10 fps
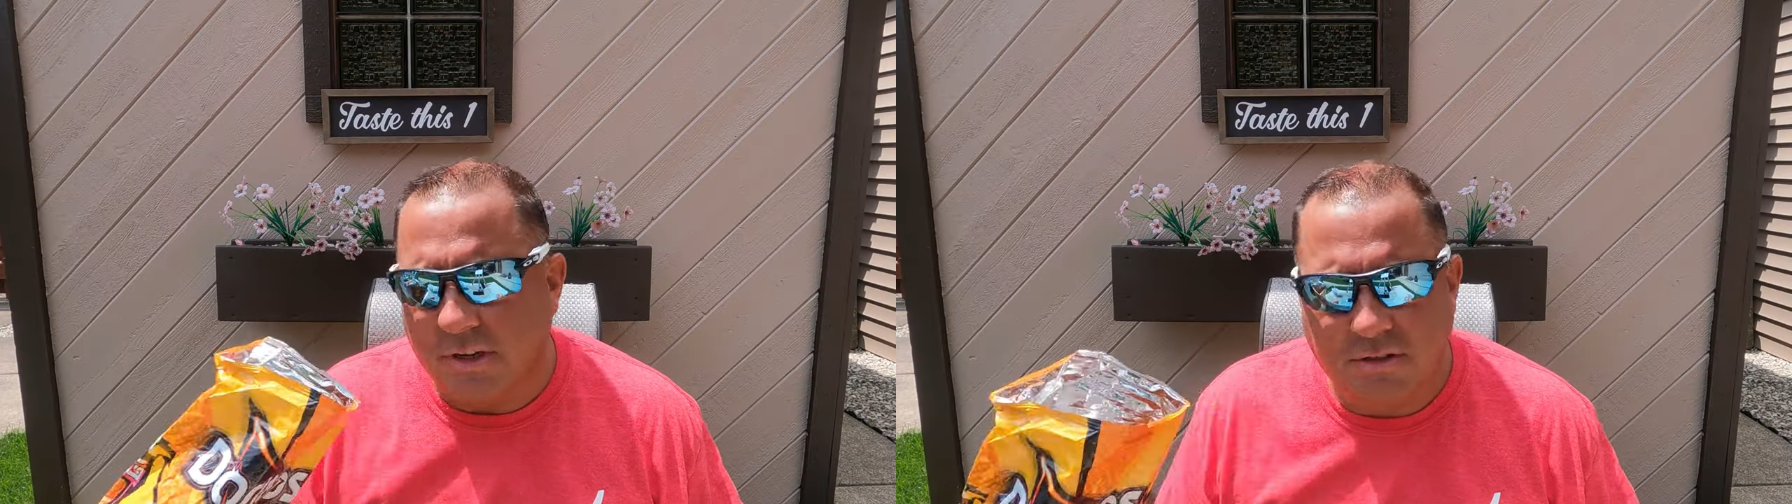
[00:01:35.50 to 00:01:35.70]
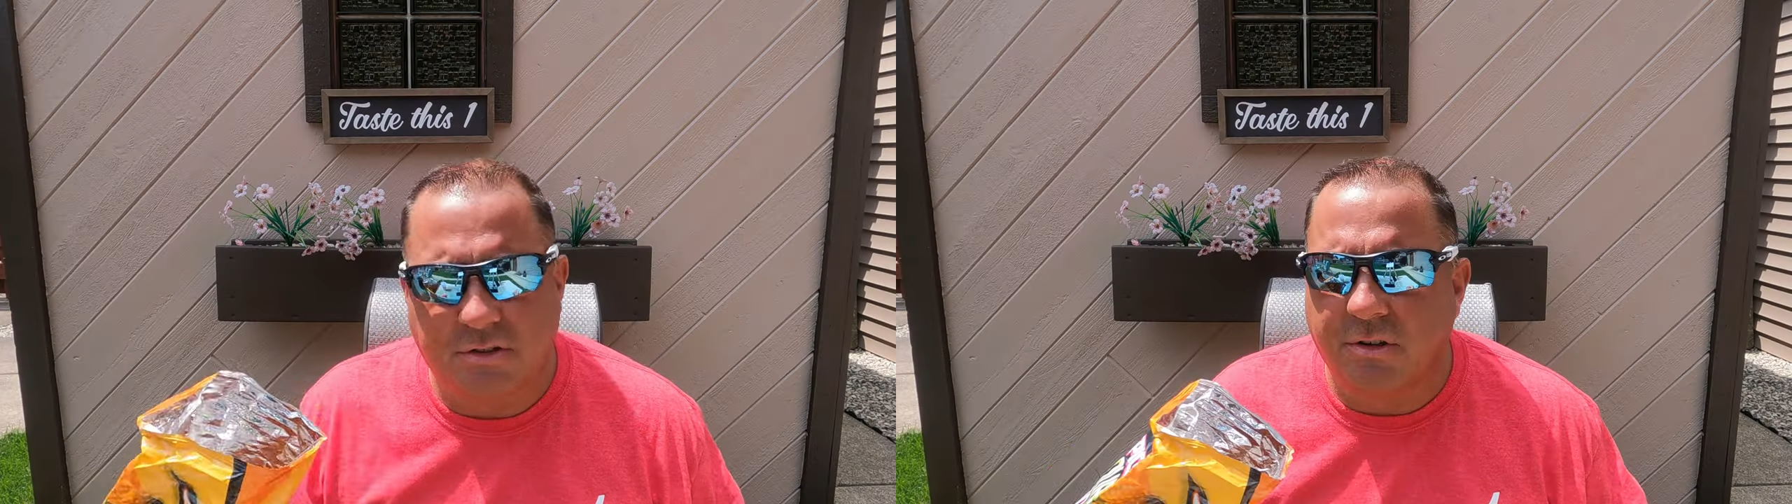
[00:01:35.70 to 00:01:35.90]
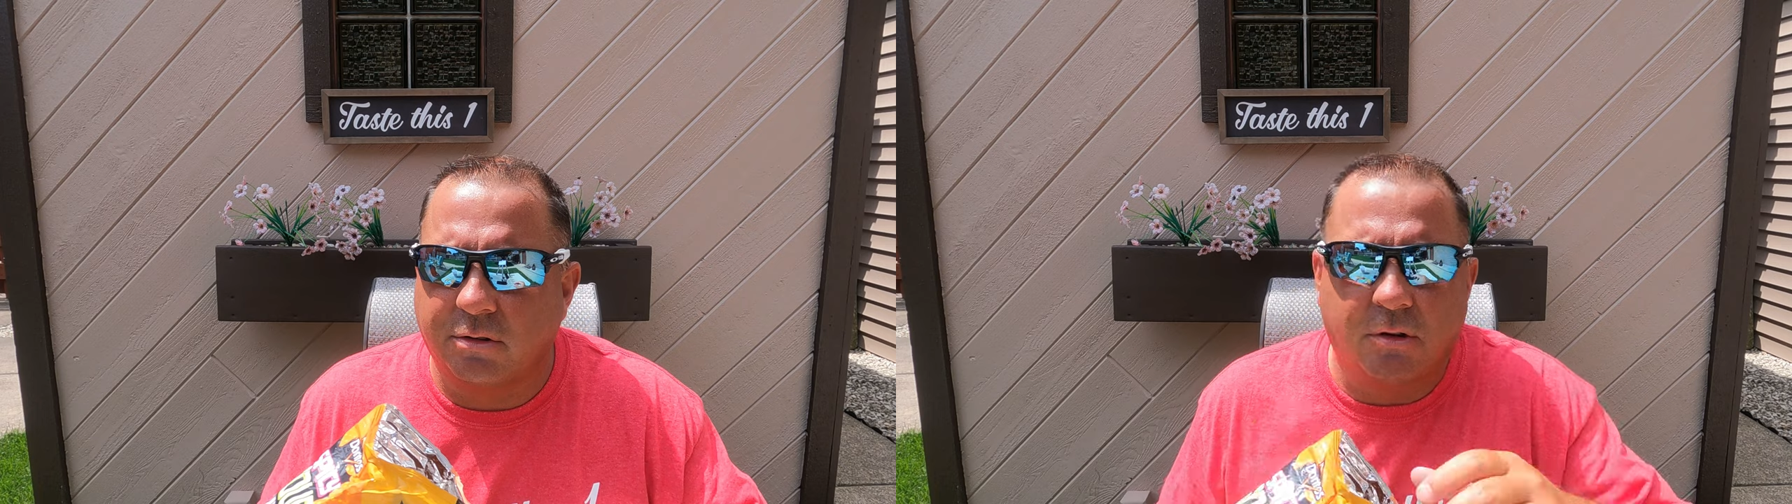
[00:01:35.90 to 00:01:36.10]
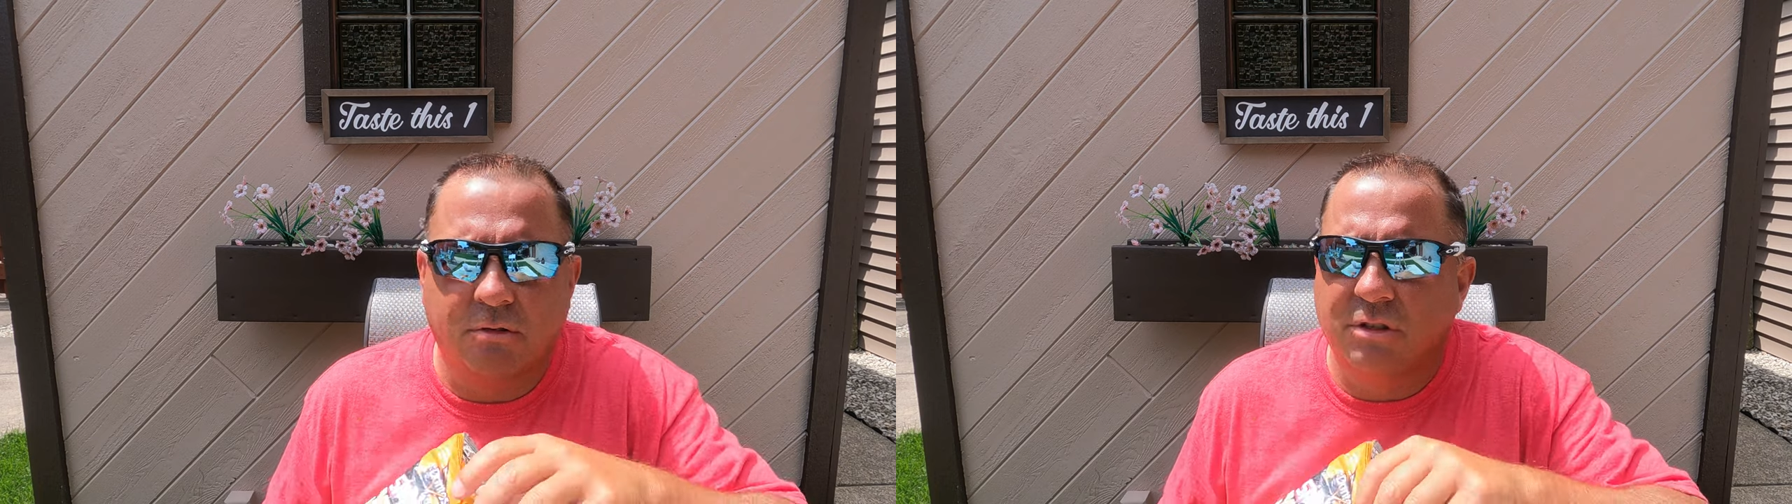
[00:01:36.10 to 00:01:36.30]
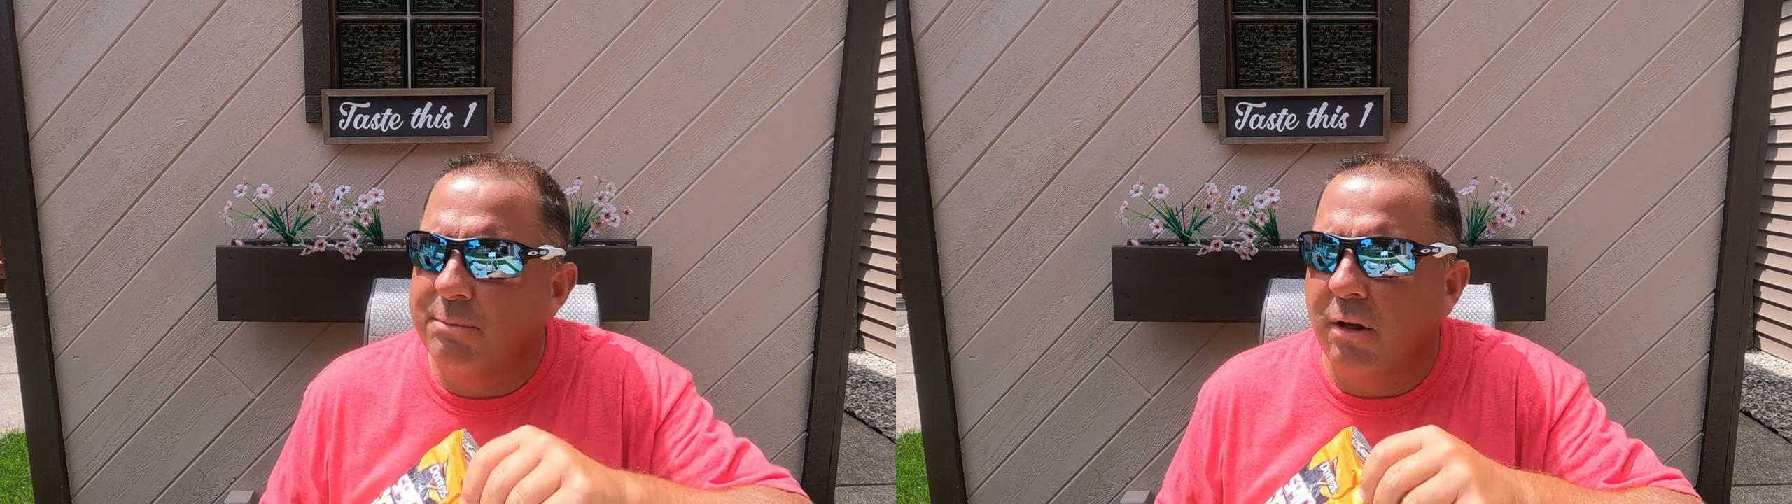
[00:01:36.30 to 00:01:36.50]
They still
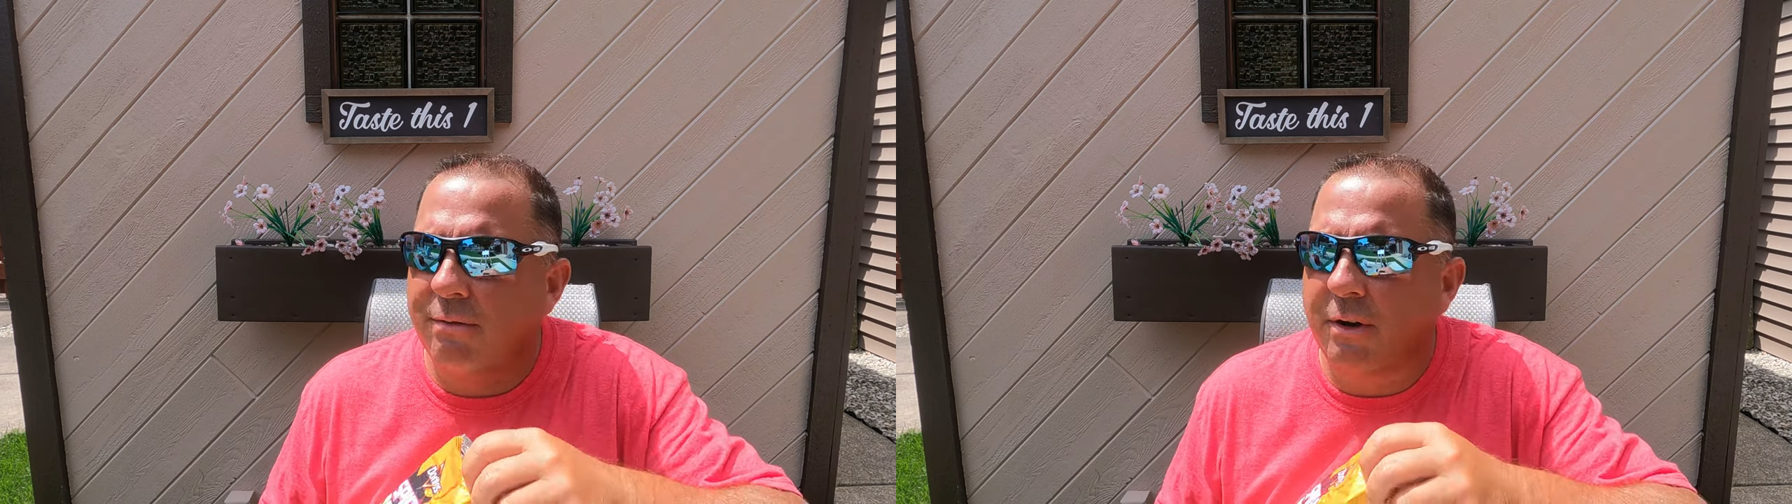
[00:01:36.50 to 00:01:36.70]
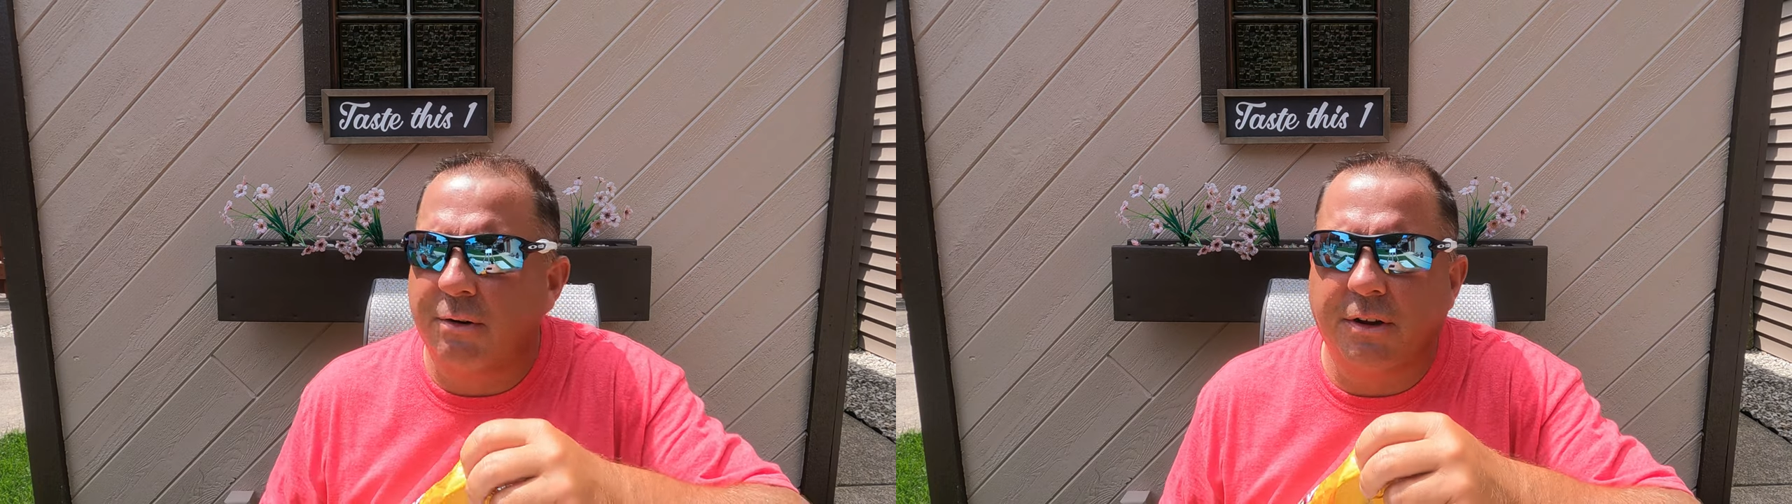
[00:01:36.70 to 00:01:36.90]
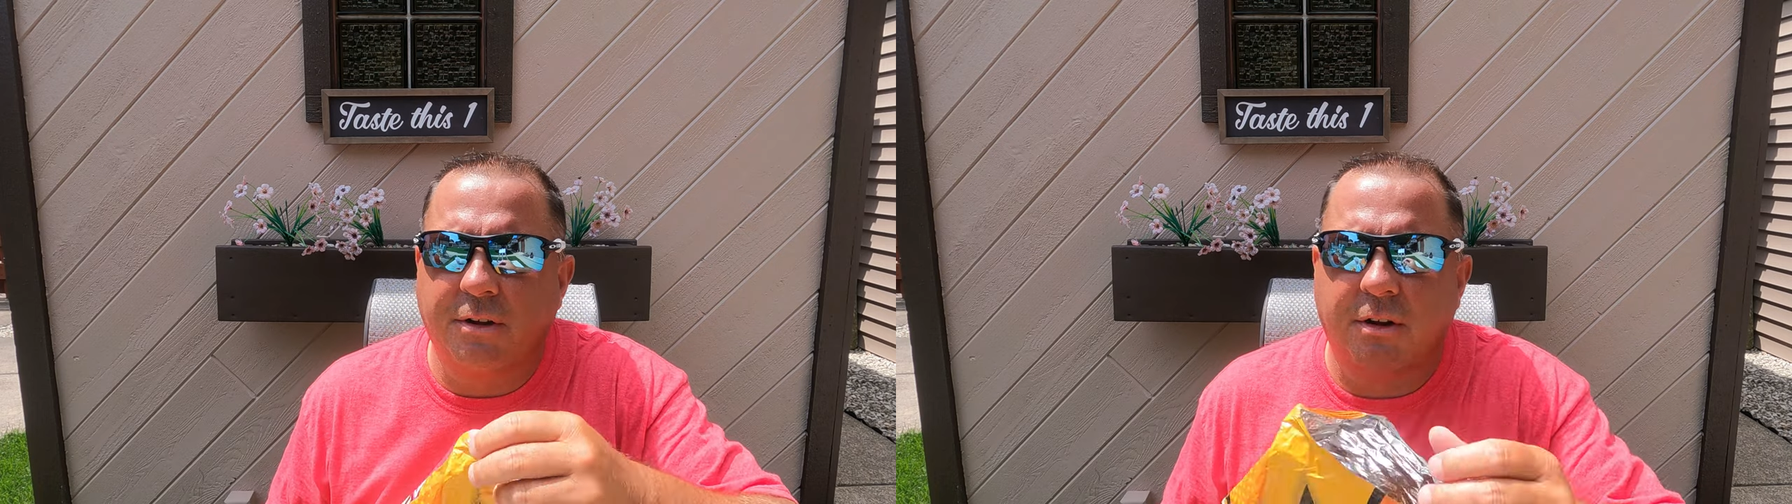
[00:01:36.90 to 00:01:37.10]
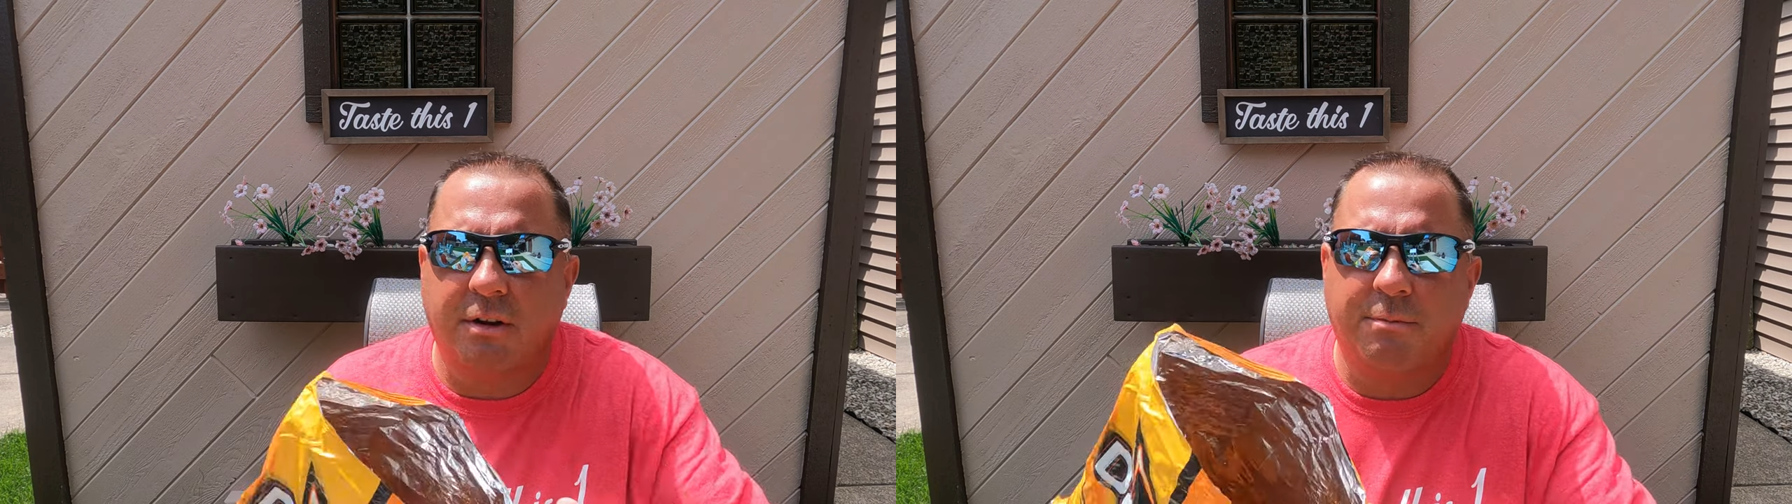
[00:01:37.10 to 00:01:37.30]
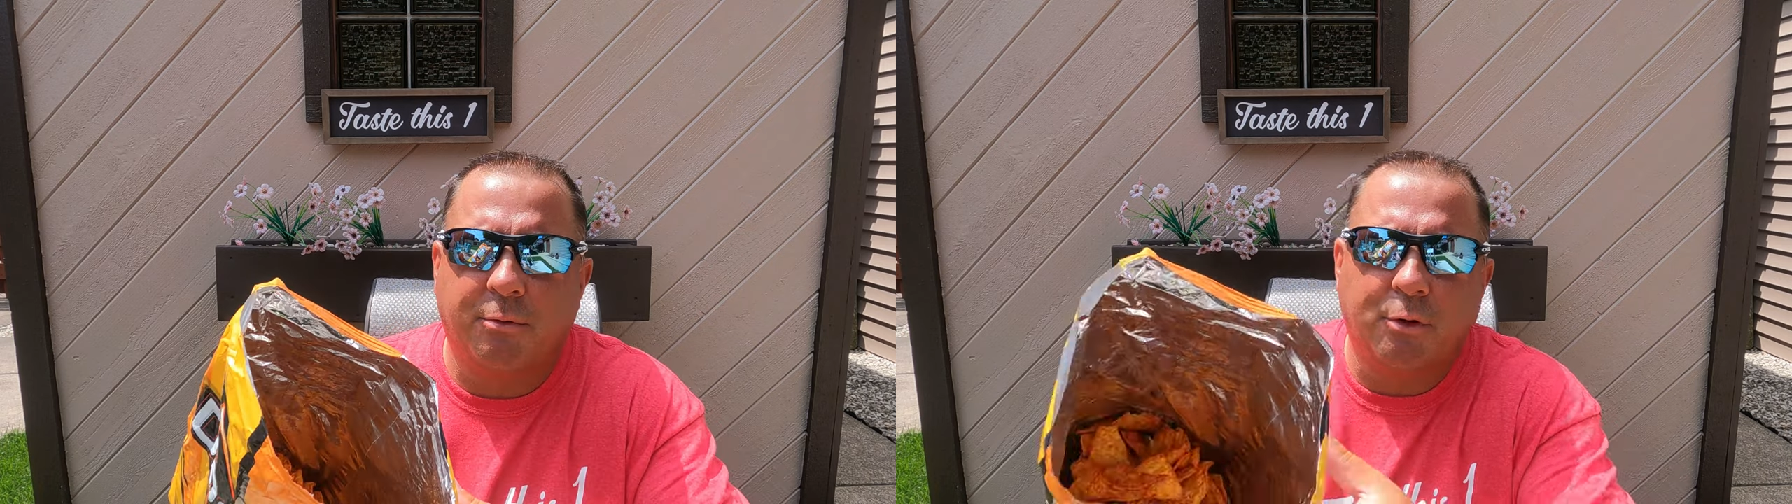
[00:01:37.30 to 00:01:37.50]
don't smell very
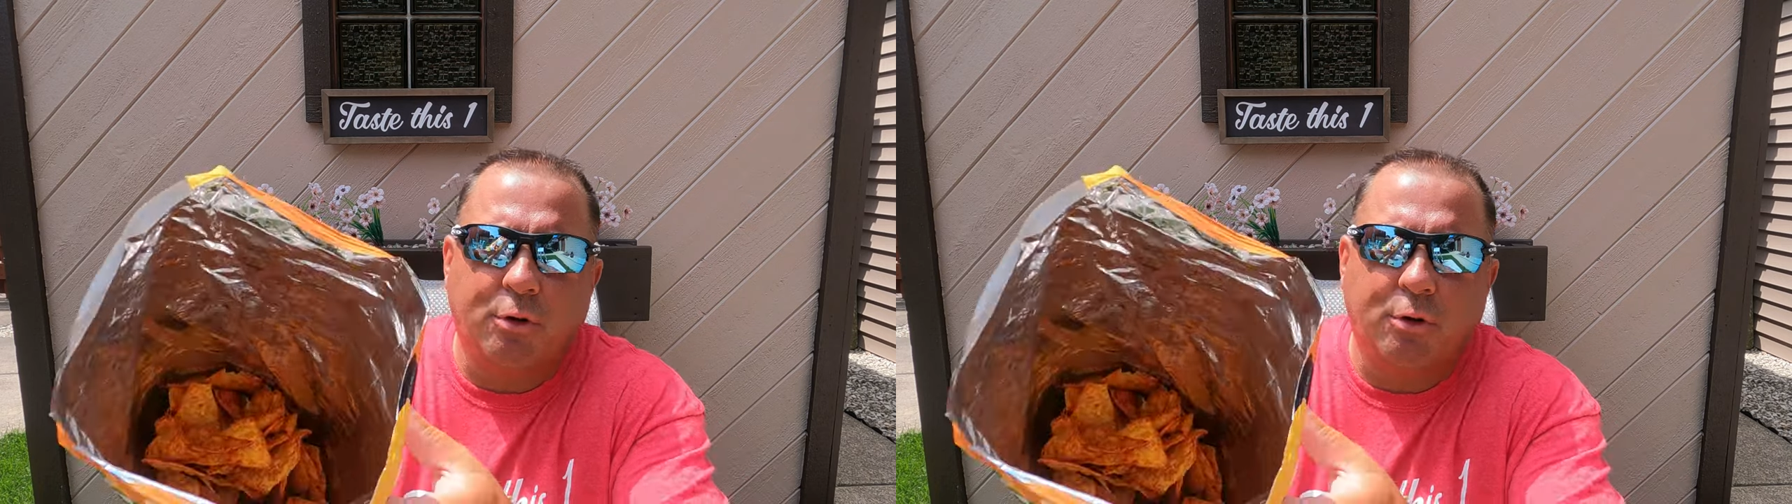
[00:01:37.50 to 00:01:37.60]
good.